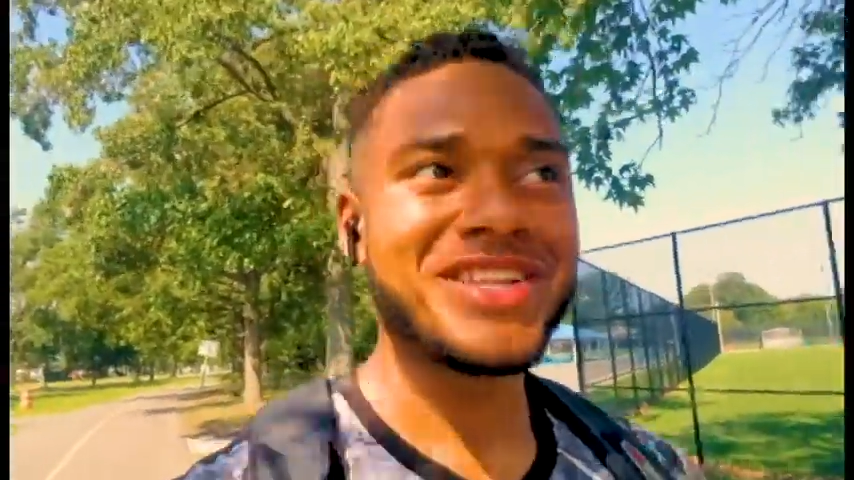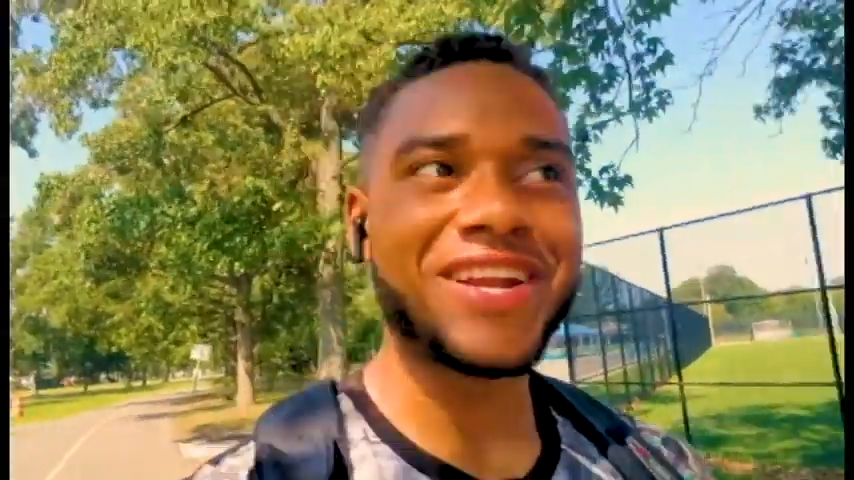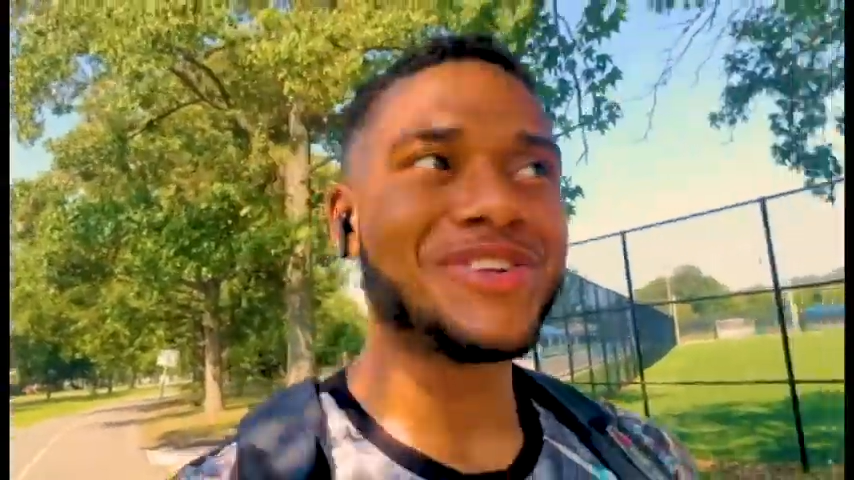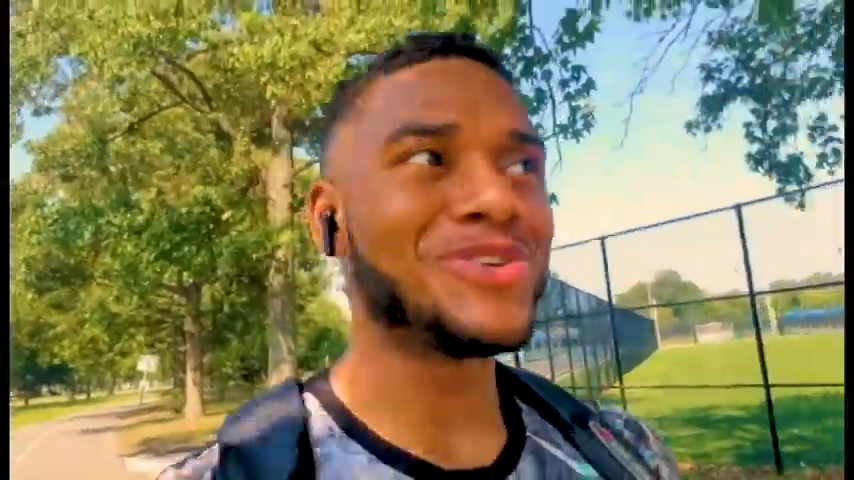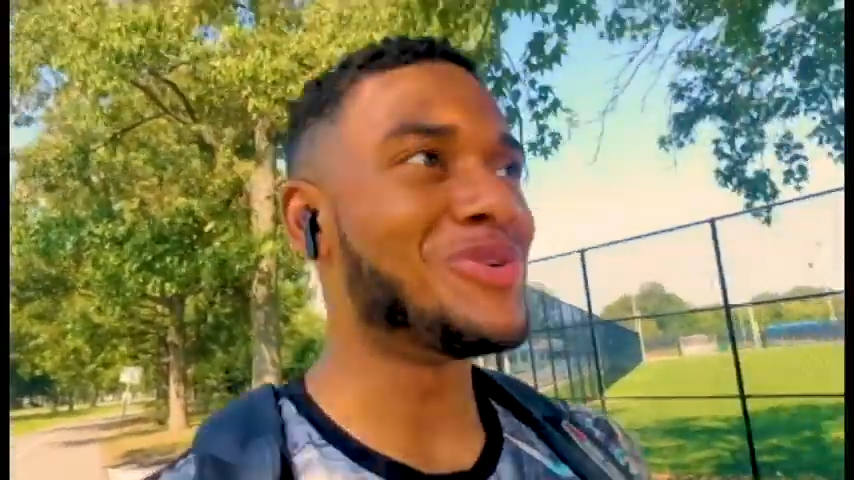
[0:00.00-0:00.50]
that I
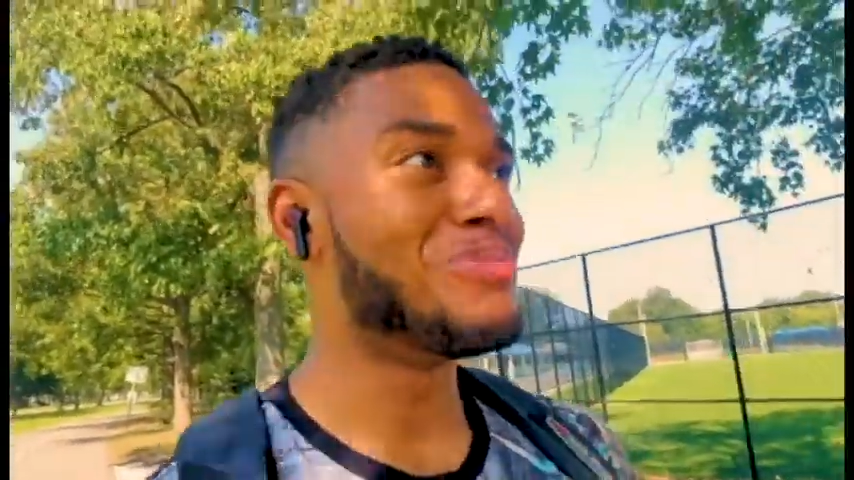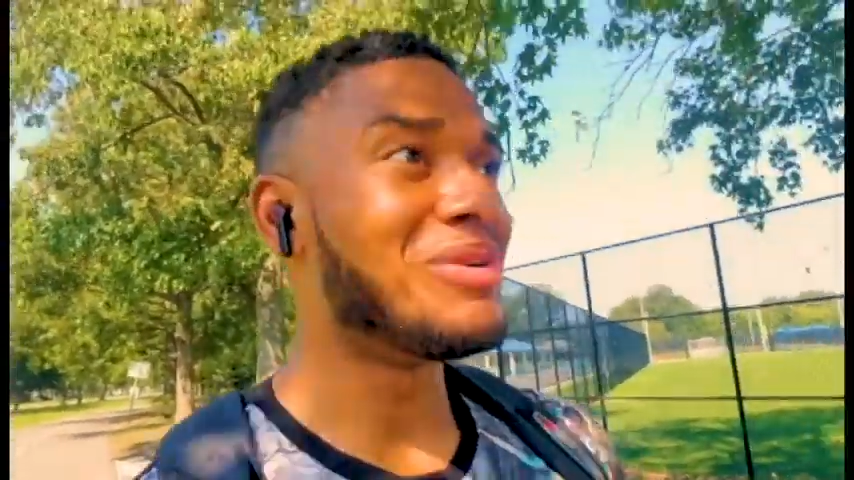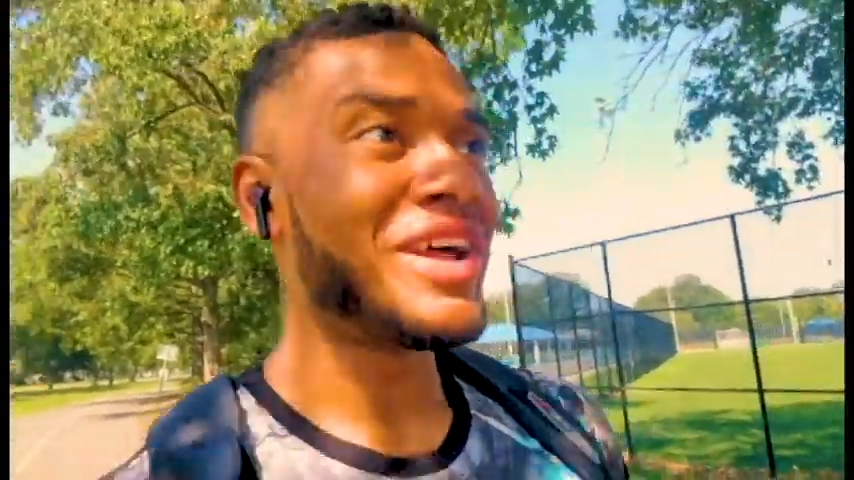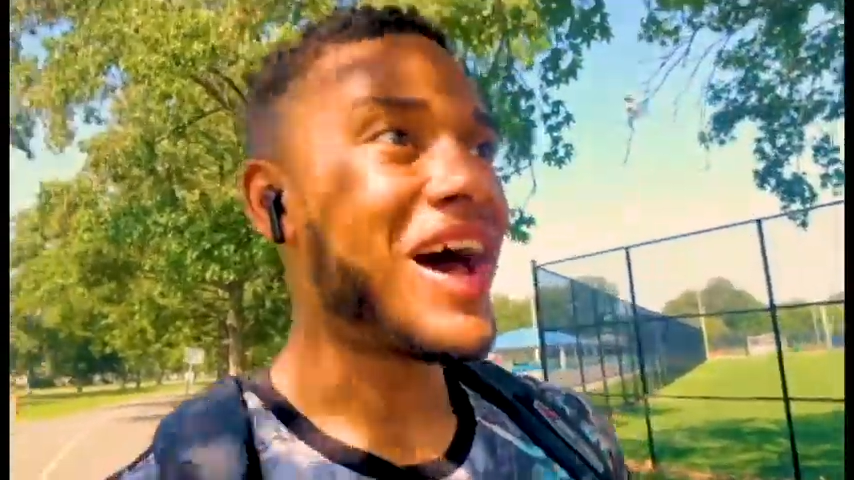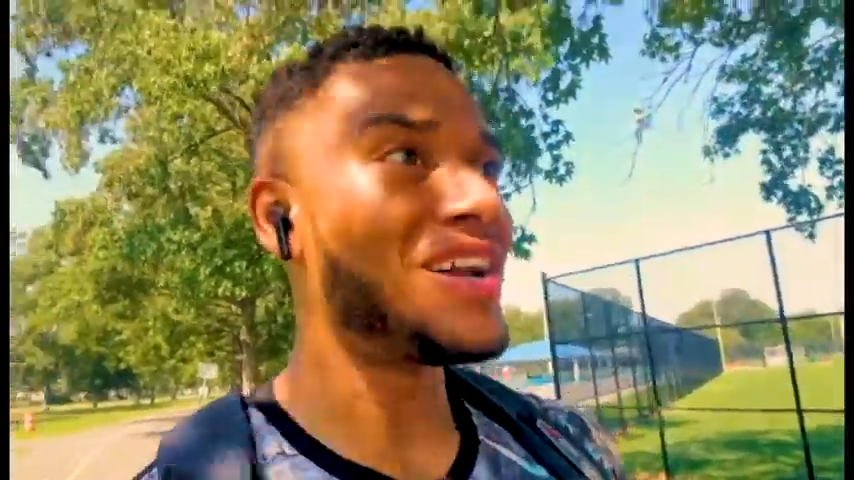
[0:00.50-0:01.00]
do,
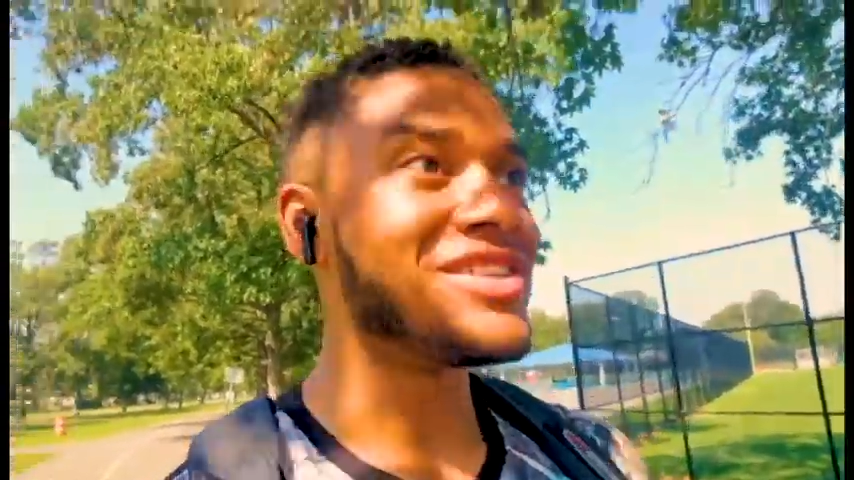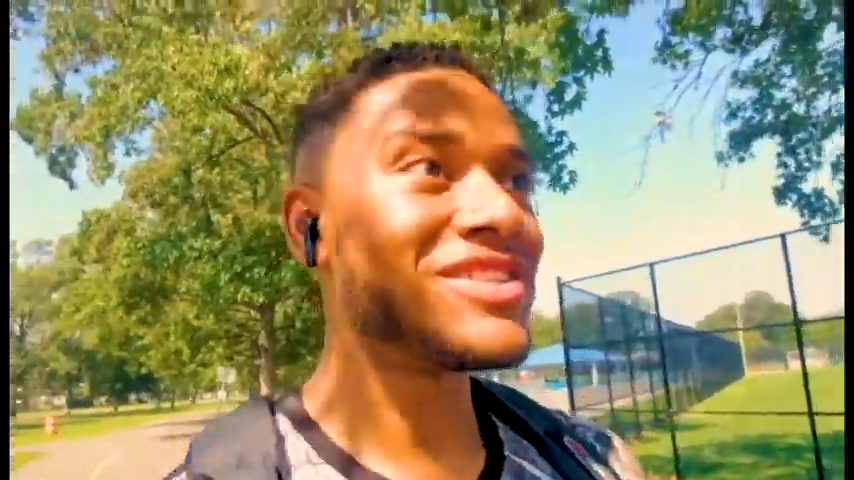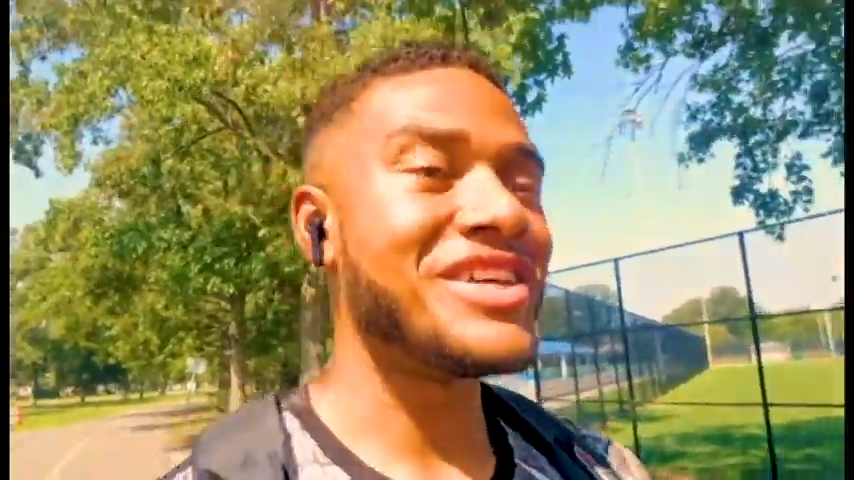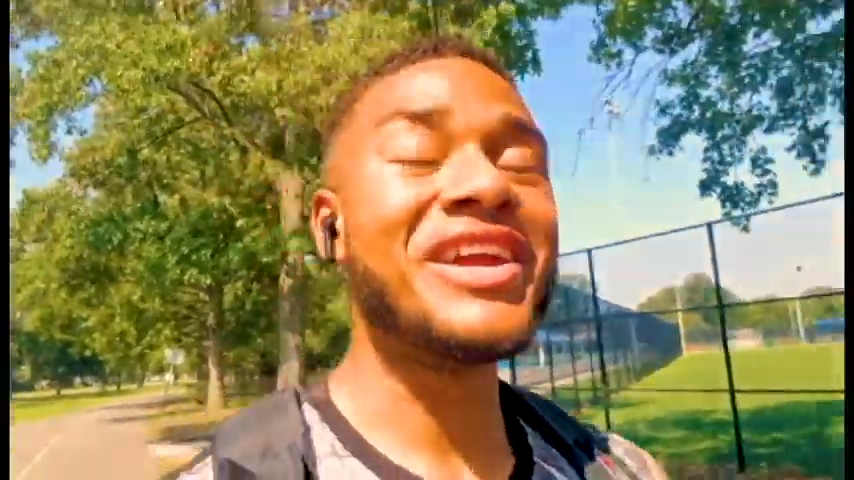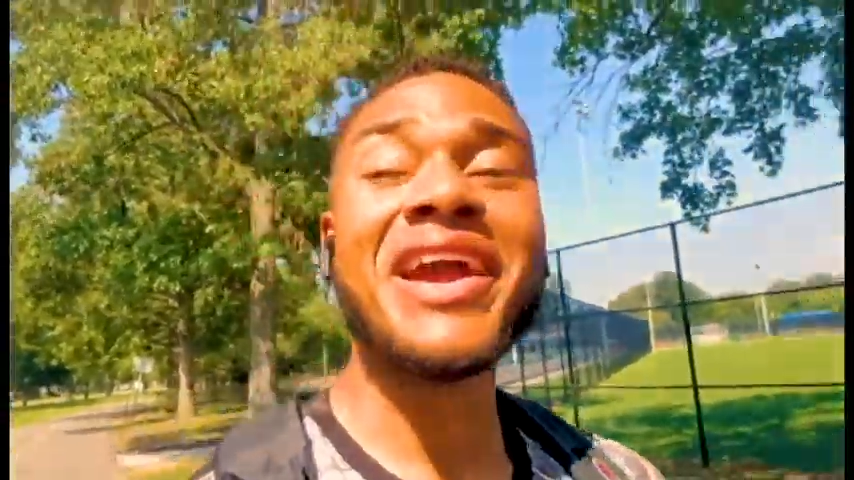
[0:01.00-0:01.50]
but
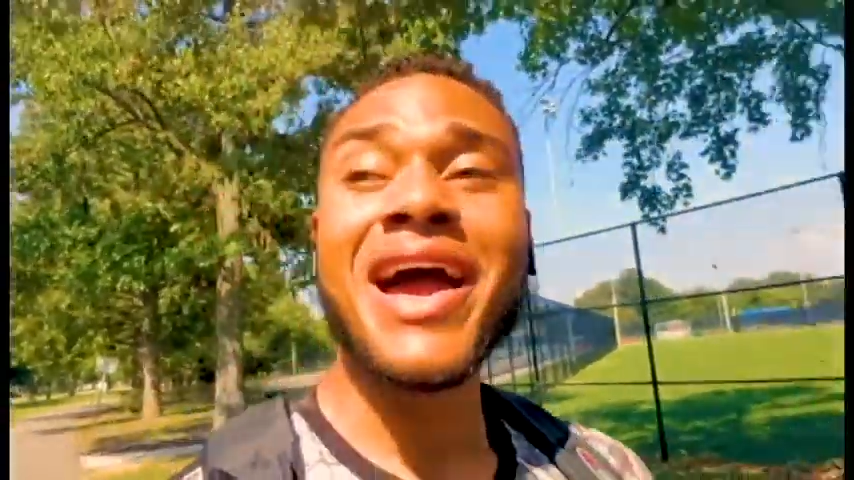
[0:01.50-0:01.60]
honestly,